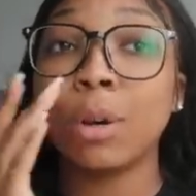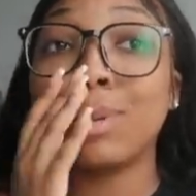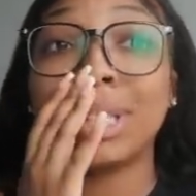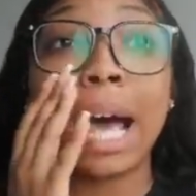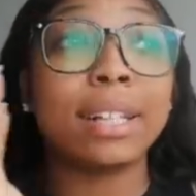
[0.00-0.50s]
It
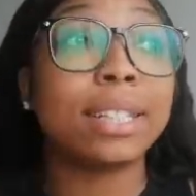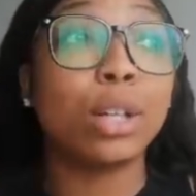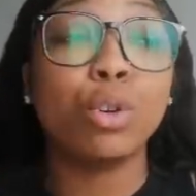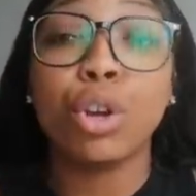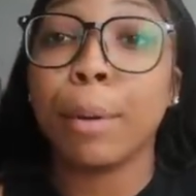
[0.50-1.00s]
was I
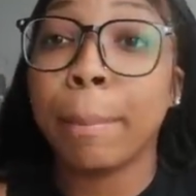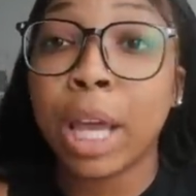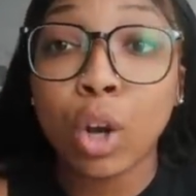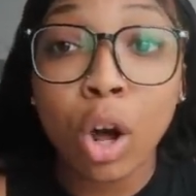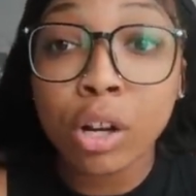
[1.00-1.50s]
Still Your
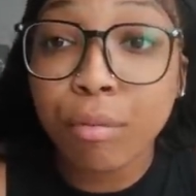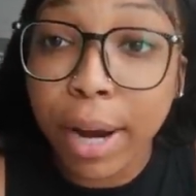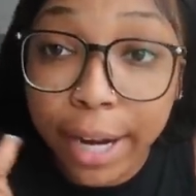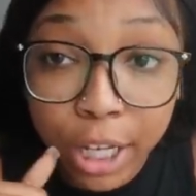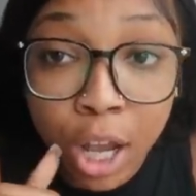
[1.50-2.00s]
Man on the
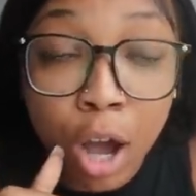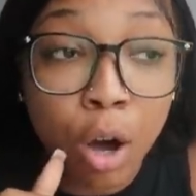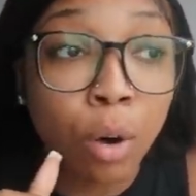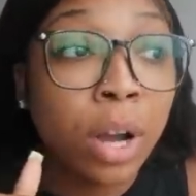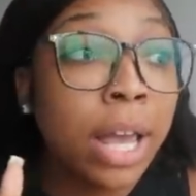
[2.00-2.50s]

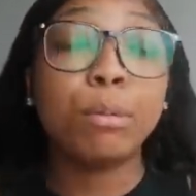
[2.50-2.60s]
radio.